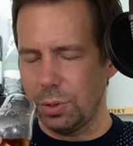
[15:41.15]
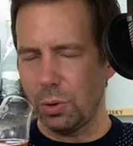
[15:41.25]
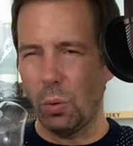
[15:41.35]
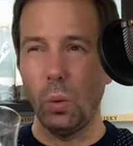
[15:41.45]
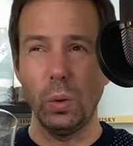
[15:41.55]

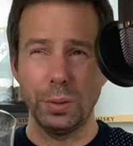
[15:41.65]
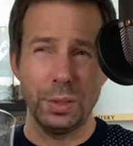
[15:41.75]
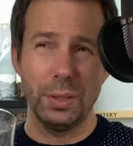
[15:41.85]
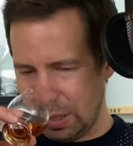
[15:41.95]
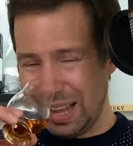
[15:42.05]
old
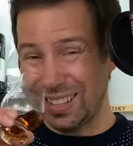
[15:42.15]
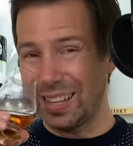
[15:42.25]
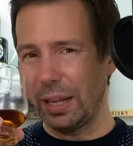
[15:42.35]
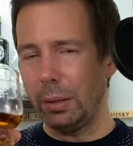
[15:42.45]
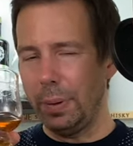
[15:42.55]

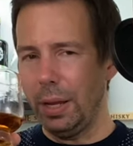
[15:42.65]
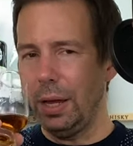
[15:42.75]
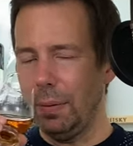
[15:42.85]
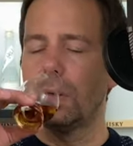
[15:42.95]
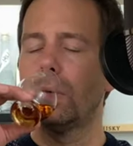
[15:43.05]
encyclopedia.